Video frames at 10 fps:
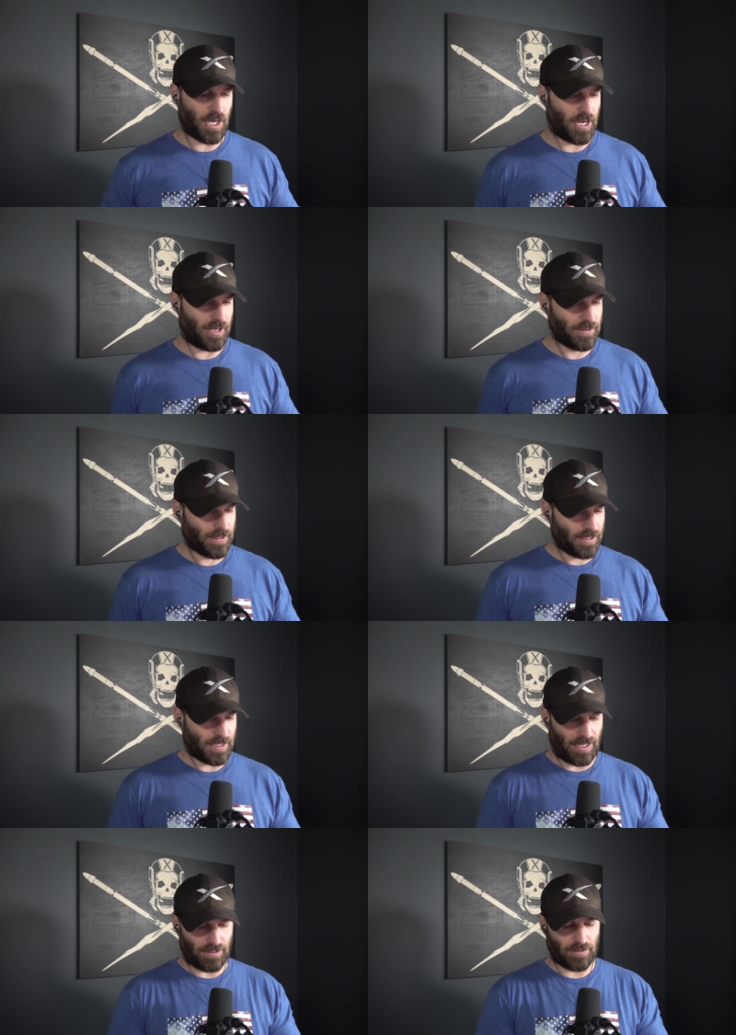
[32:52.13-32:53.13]
Uh,
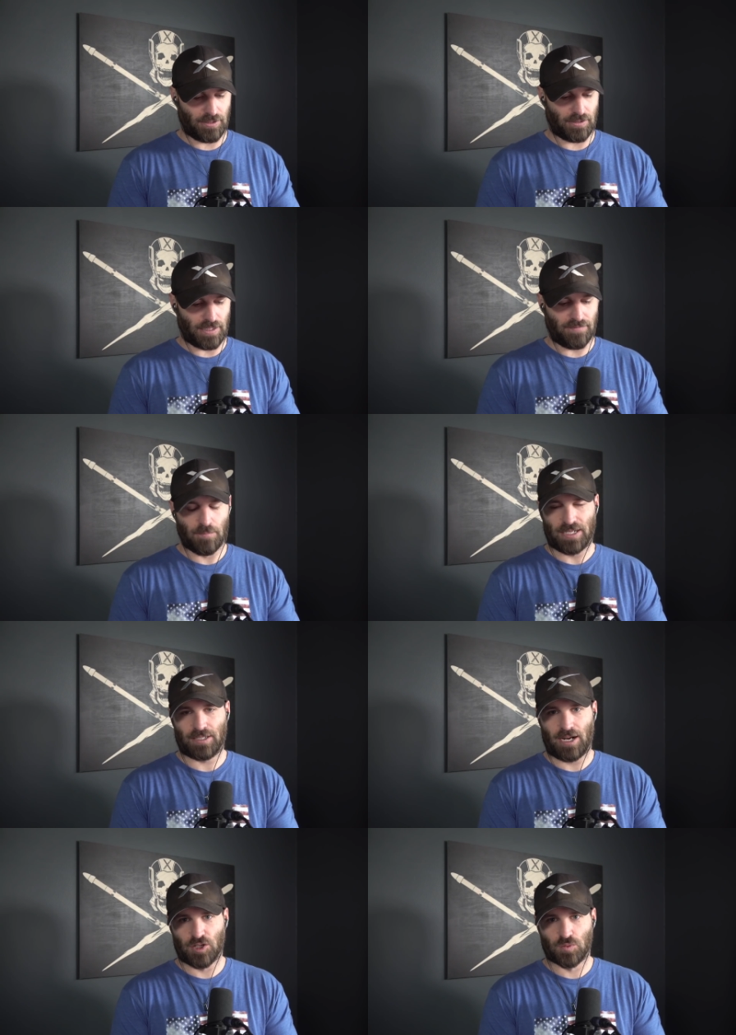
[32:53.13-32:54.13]
like even
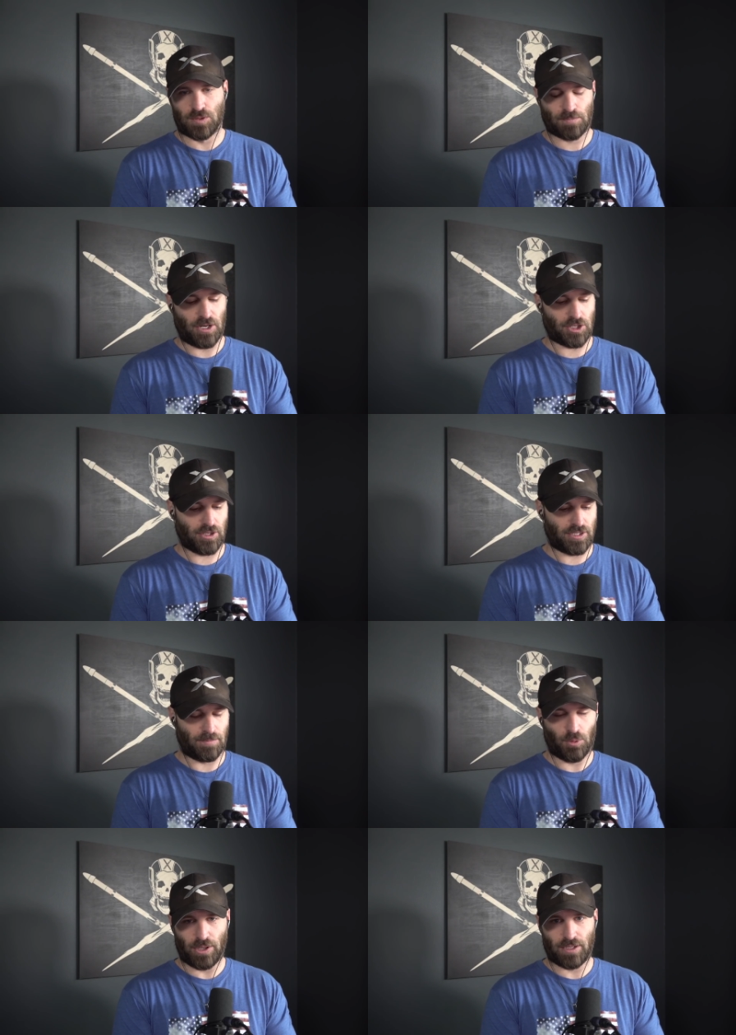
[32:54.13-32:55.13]
McDonald's was pressured
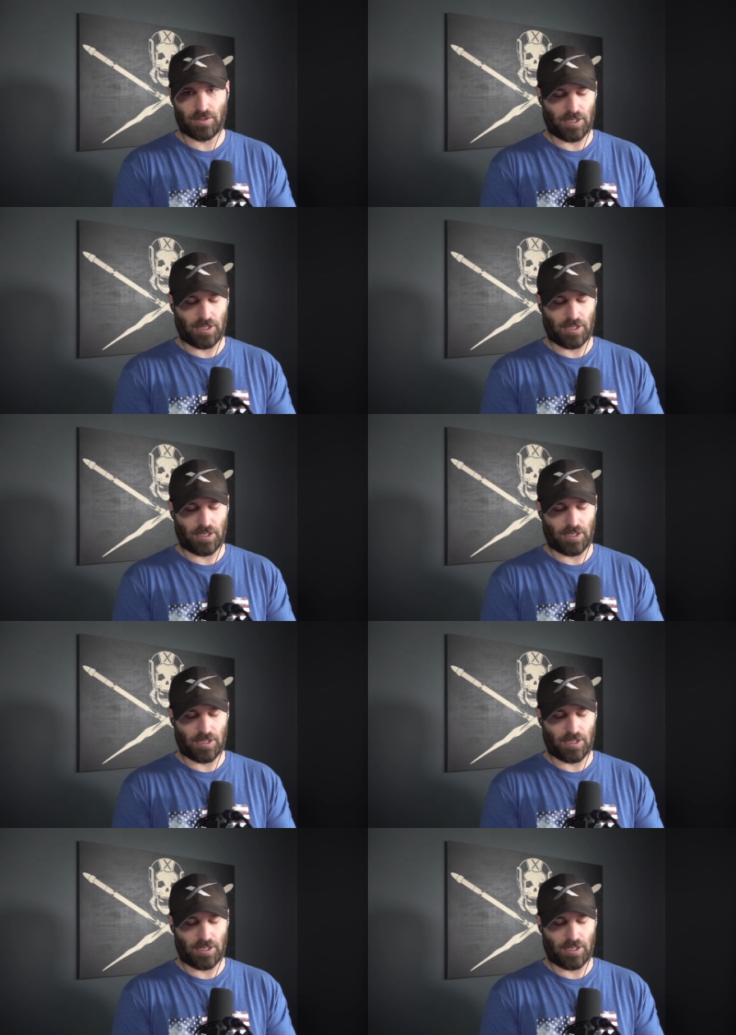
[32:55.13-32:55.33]
into boycott.